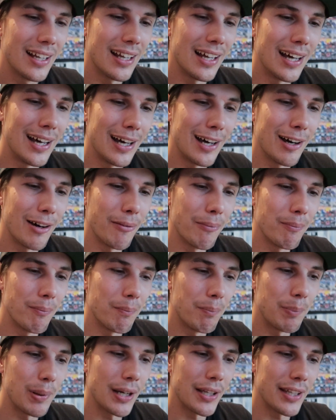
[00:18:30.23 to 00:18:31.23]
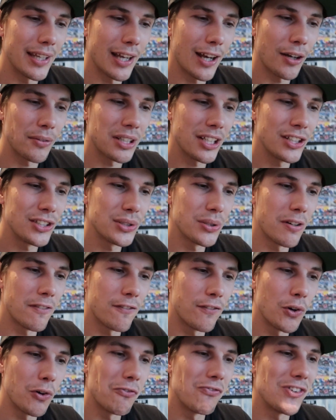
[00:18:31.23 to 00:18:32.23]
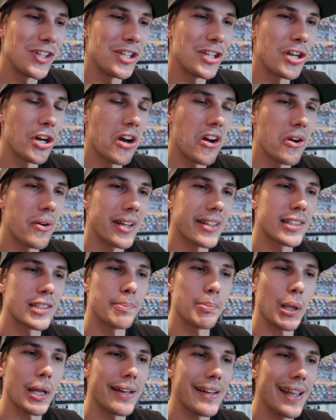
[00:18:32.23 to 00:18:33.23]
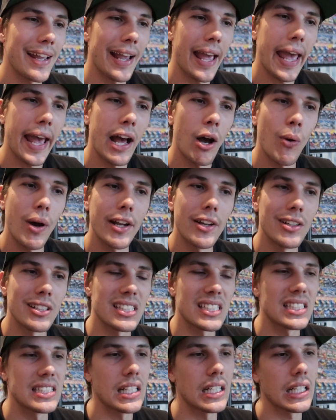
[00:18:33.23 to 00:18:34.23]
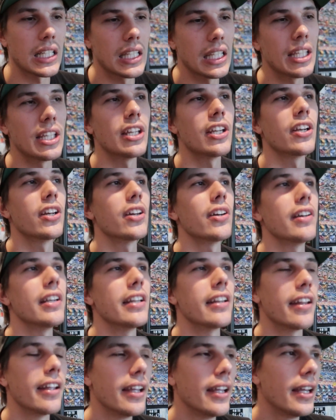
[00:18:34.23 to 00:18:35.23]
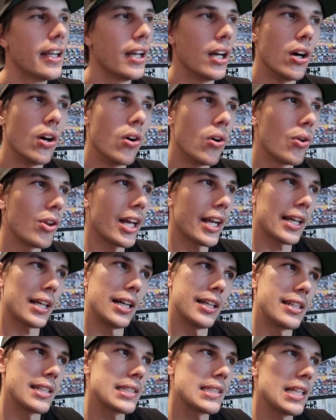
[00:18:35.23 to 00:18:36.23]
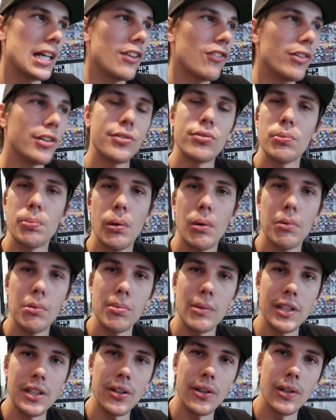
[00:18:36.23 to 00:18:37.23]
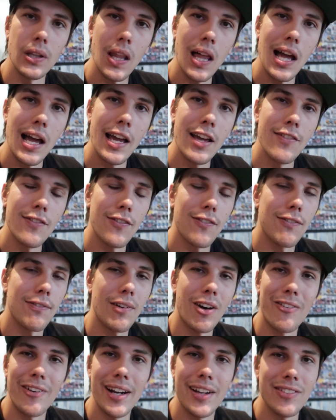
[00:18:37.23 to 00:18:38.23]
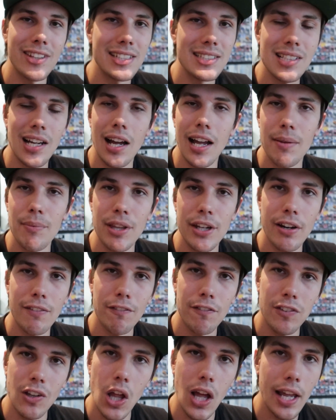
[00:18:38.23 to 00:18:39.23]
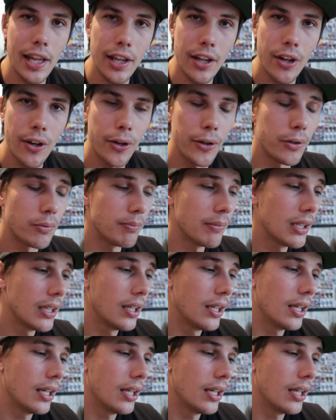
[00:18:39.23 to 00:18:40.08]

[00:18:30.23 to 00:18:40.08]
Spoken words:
but yeah, I'm going to do a full video explaining how I got stuck here and all that kind of stuff, which will probably go live around the time that I'm flying home.